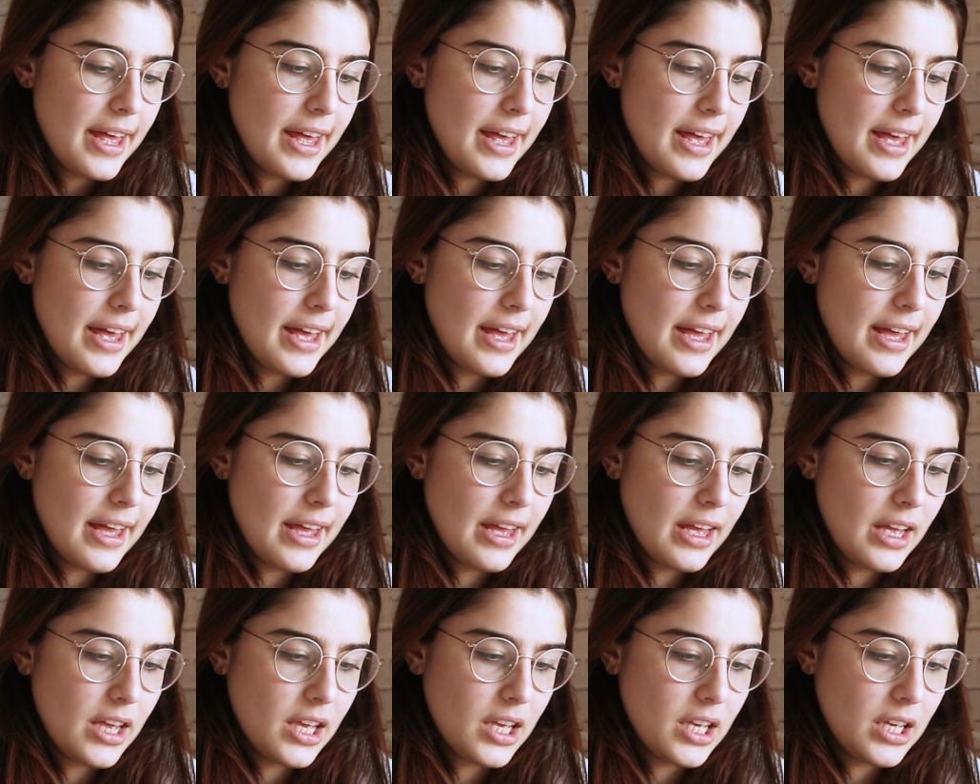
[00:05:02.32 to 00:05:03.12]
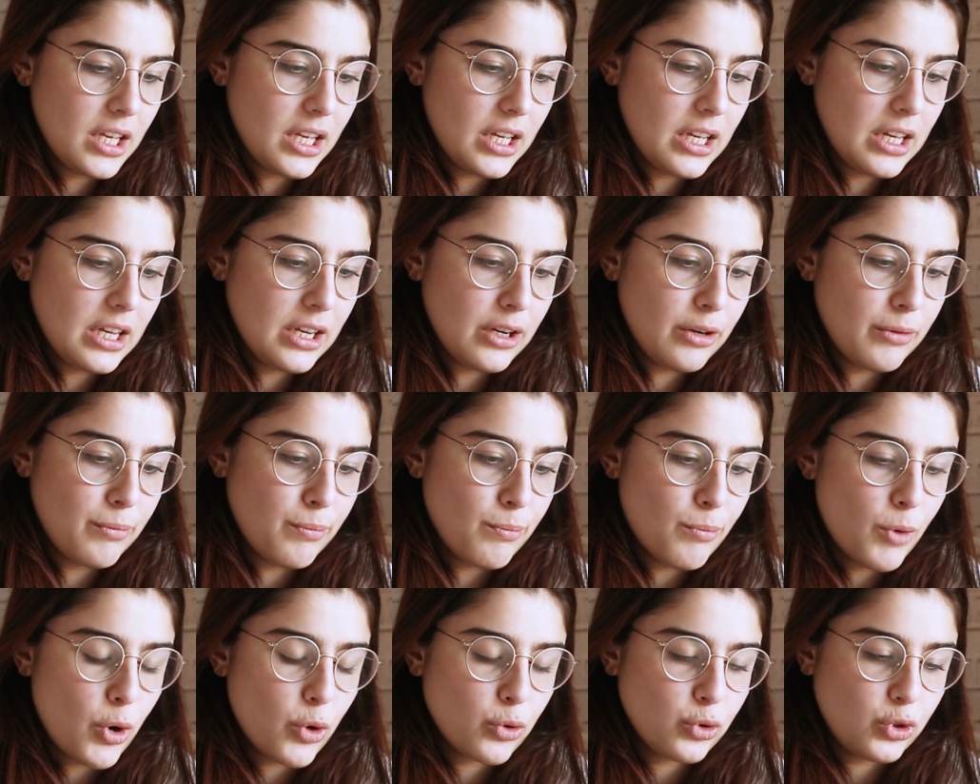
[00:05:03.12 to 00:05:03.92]
and
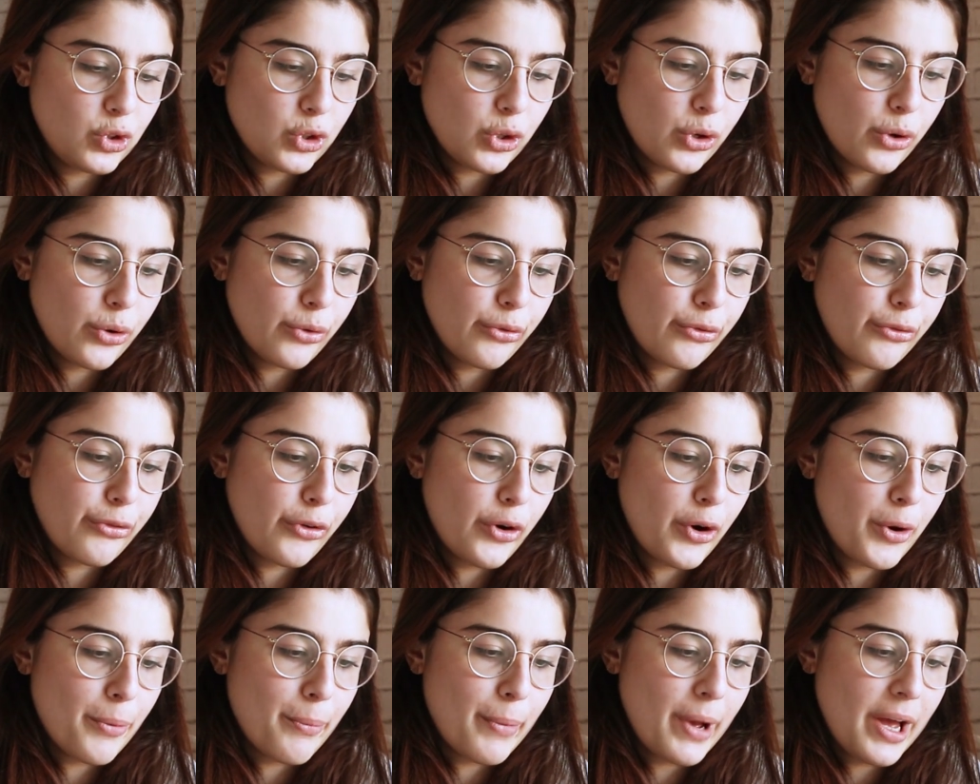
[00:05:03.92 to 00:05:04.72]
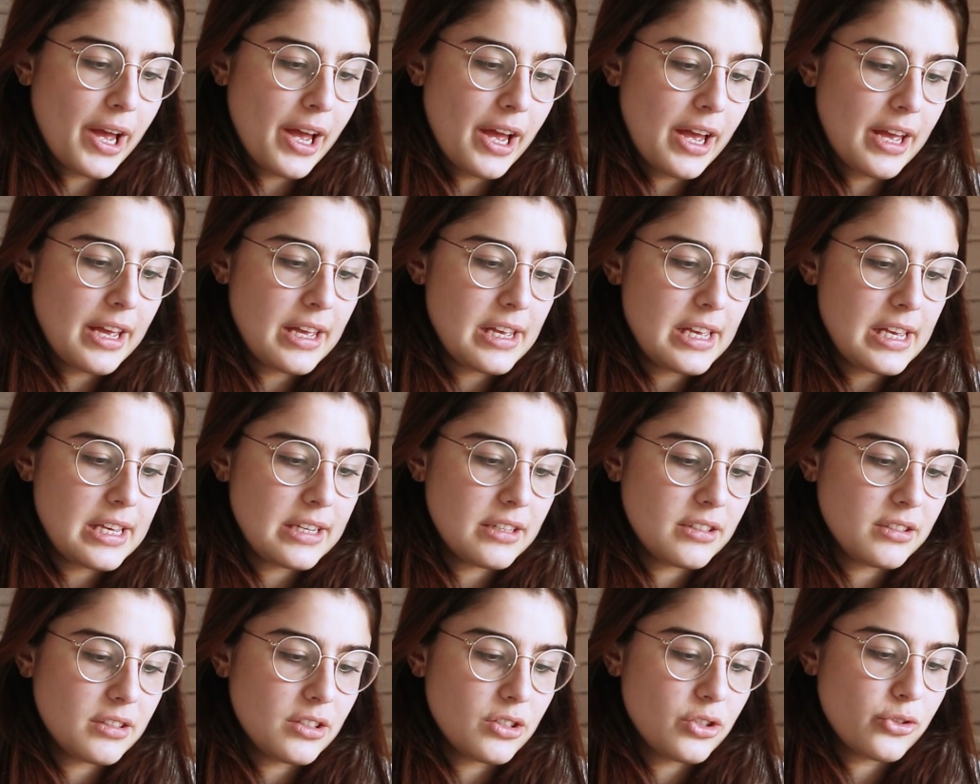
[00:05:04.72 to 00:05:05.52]
Mojo for my
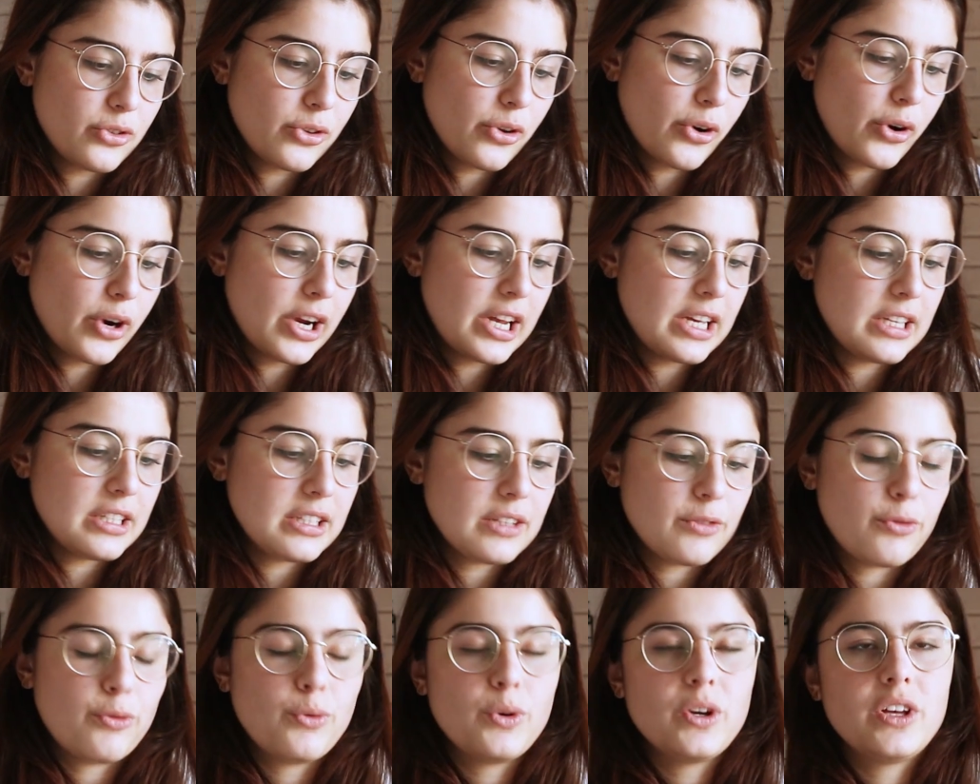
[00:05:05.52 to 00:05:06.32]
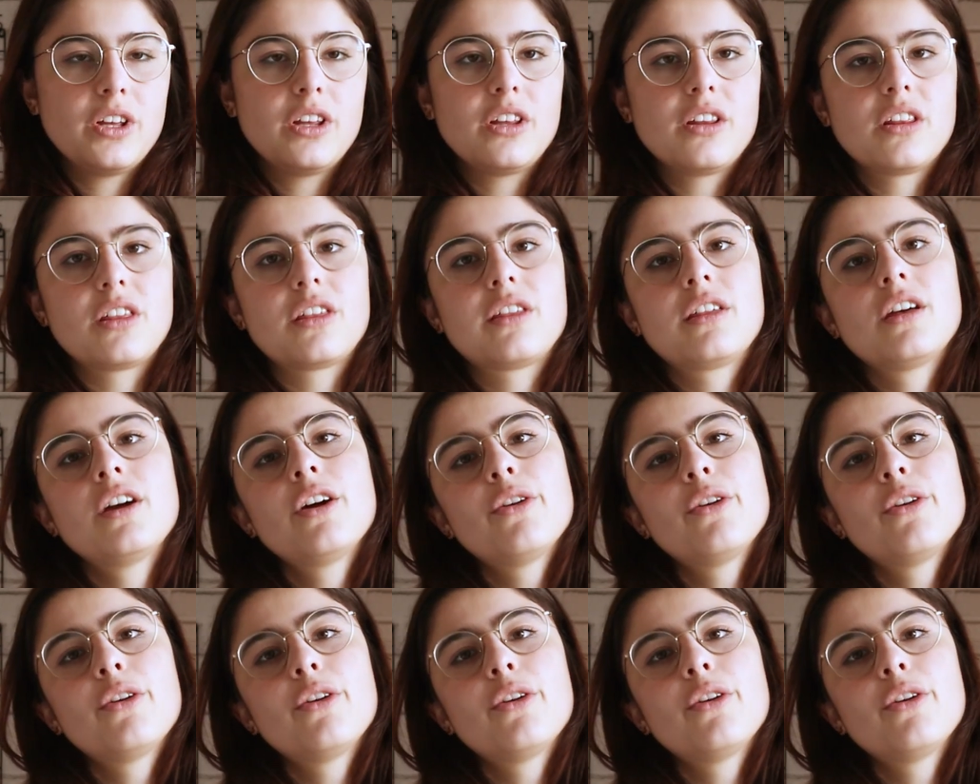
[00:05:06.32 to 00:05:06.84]
Insta stories with,